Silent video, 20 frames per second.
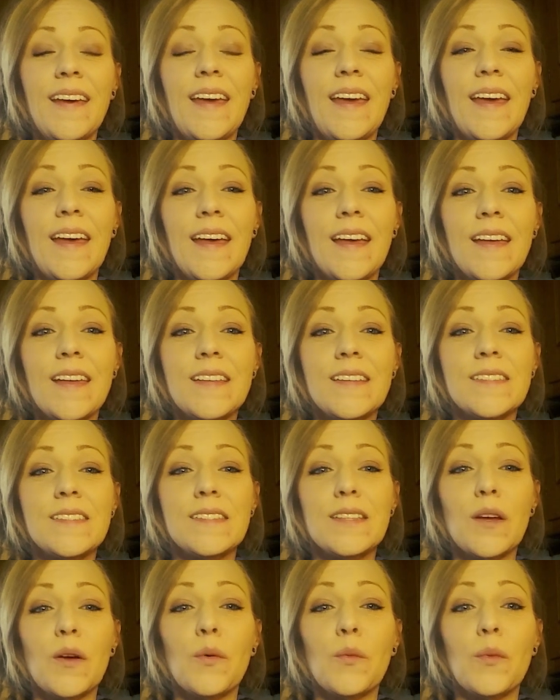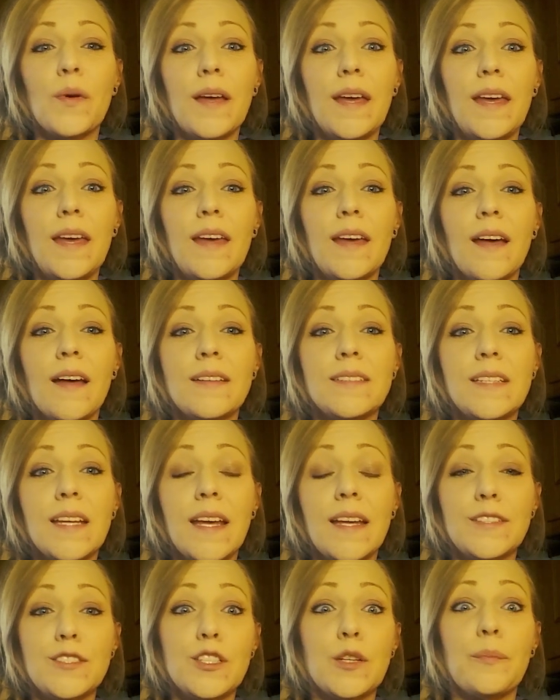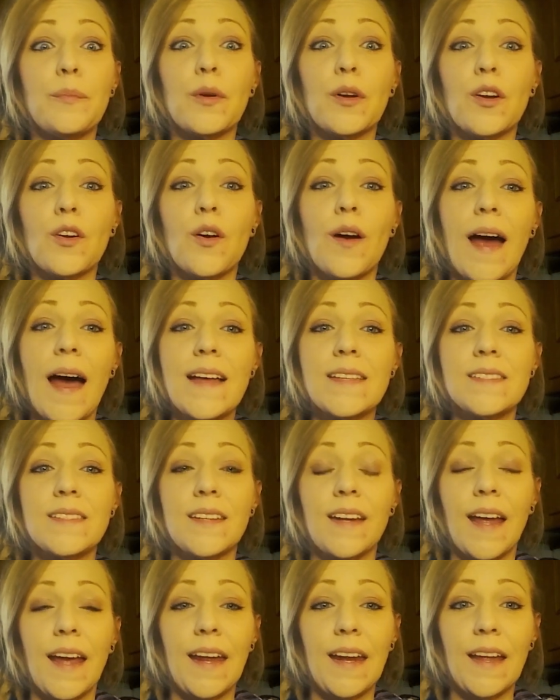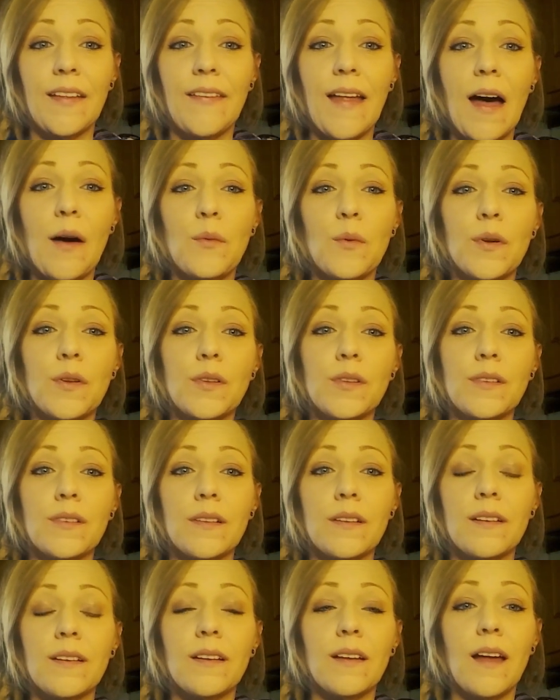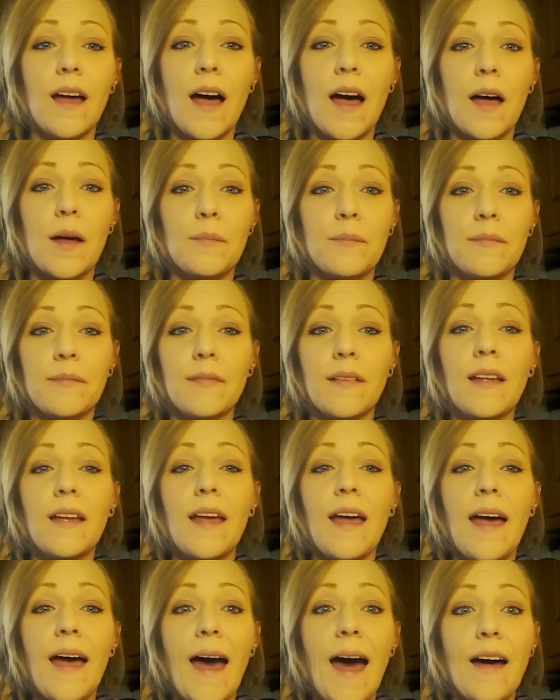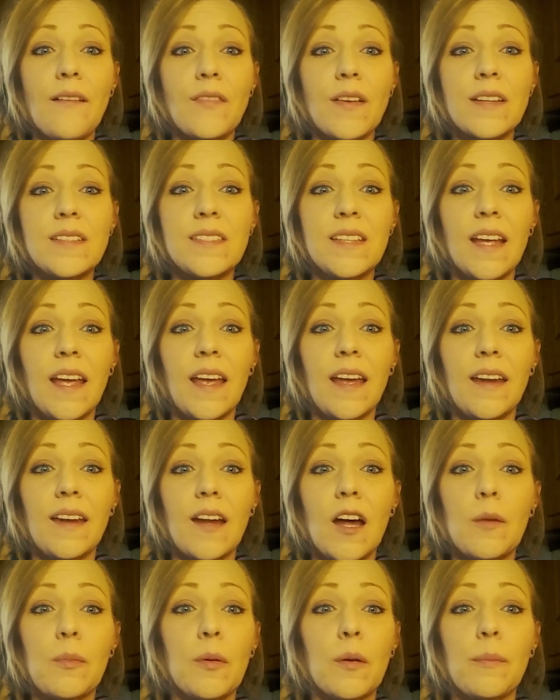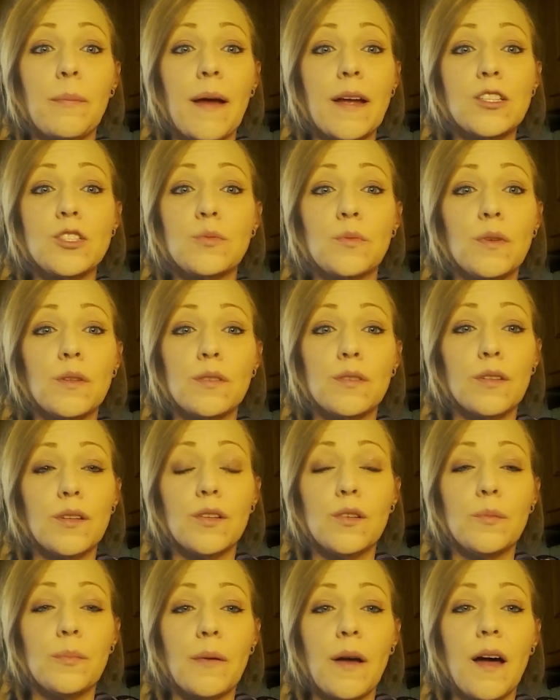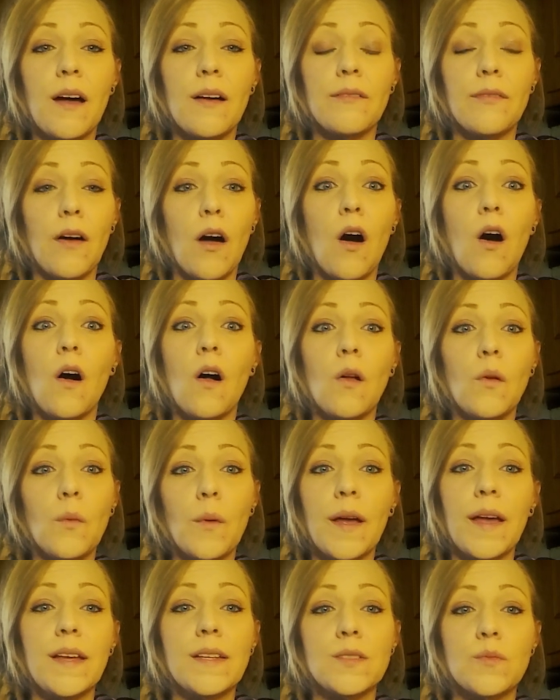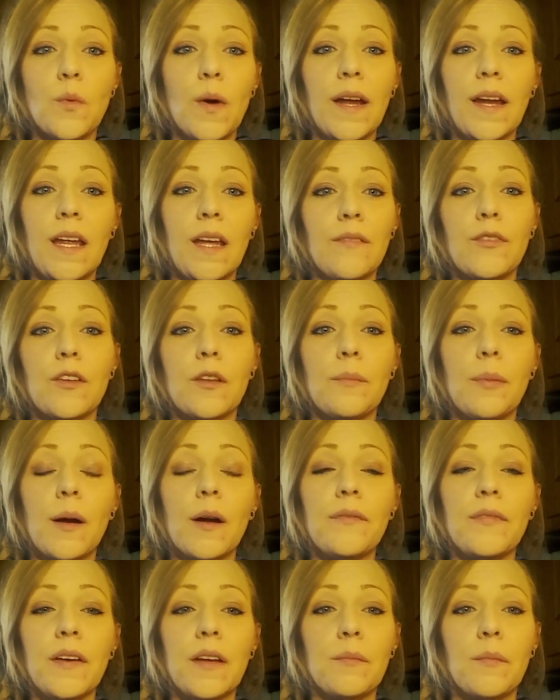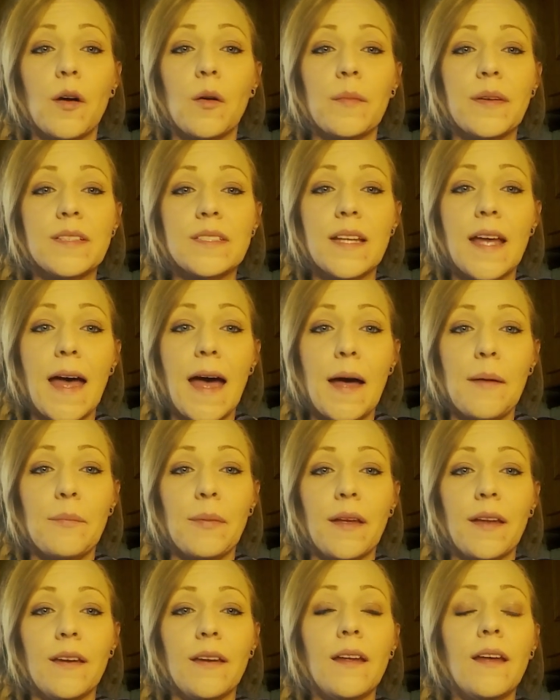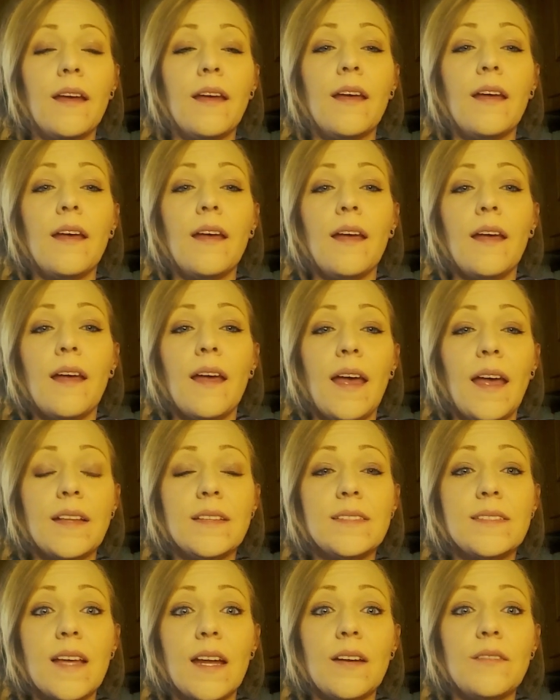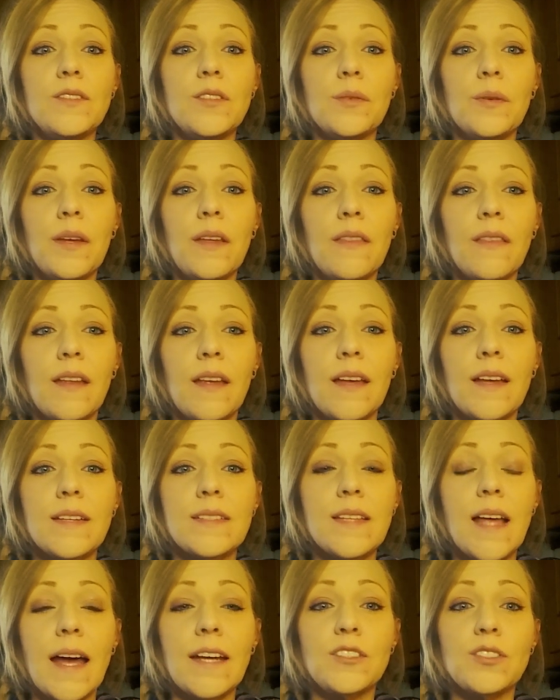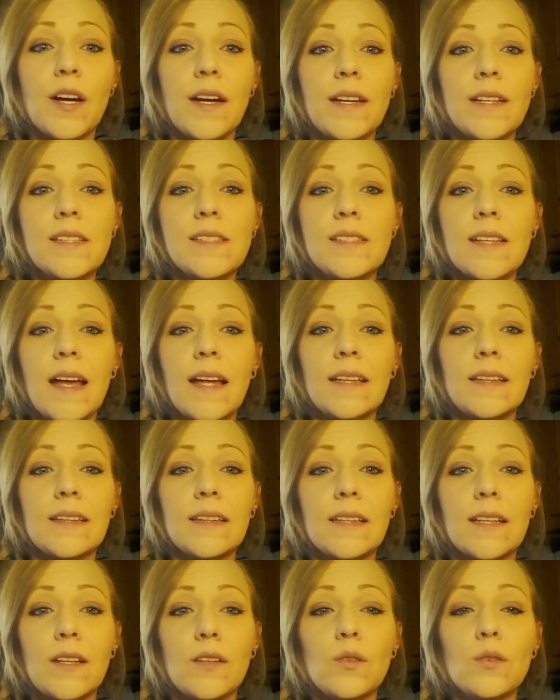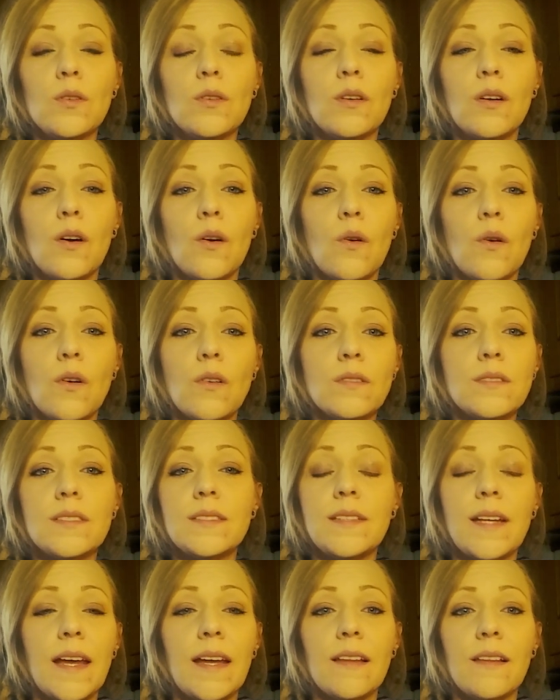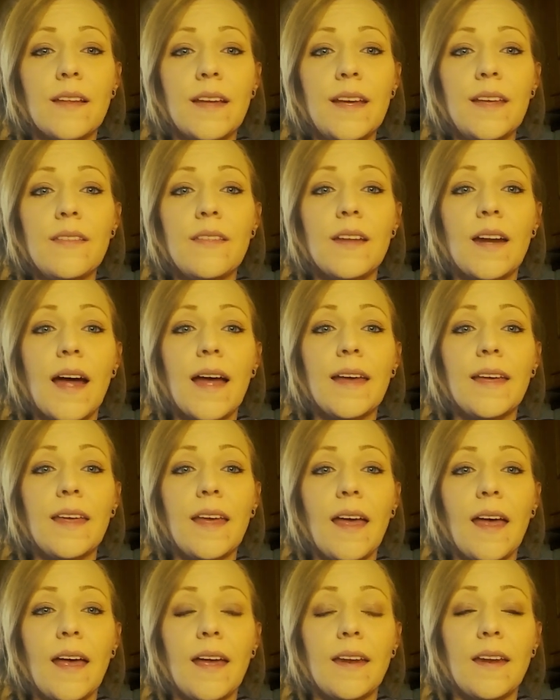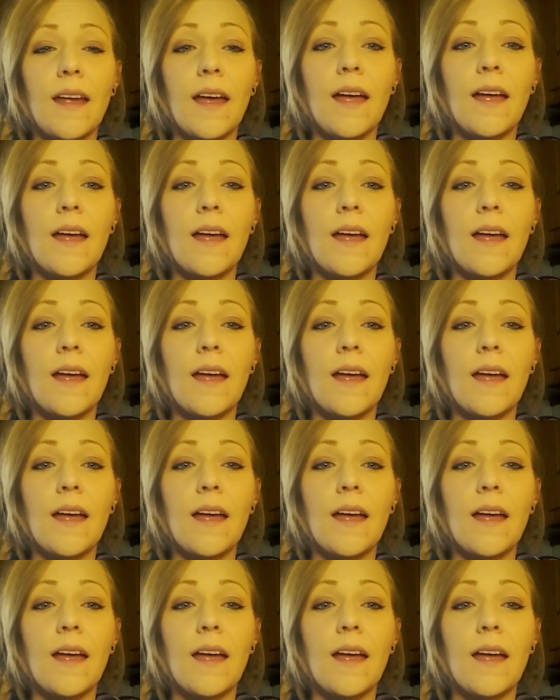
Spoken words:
is we tend to procrastinate, and that will have us in a perpetual loop of always waiting for the perfect moment to happen. Instead of doing this, I try to set little goals daily that I can